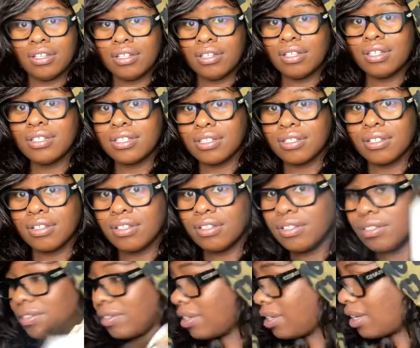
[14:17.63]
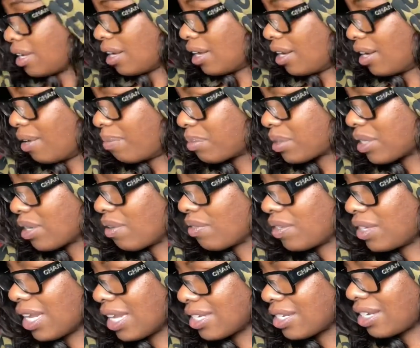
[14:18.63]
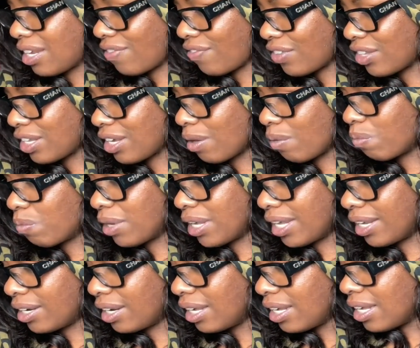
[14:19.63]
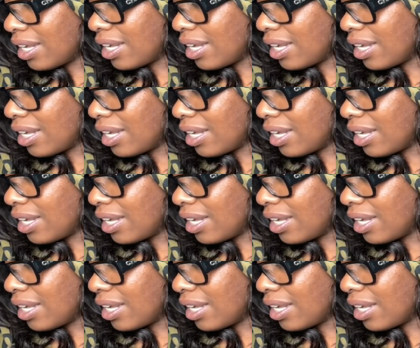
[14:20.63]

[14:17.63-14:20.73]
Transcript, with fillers: This is good. Um, so that's definitely a win.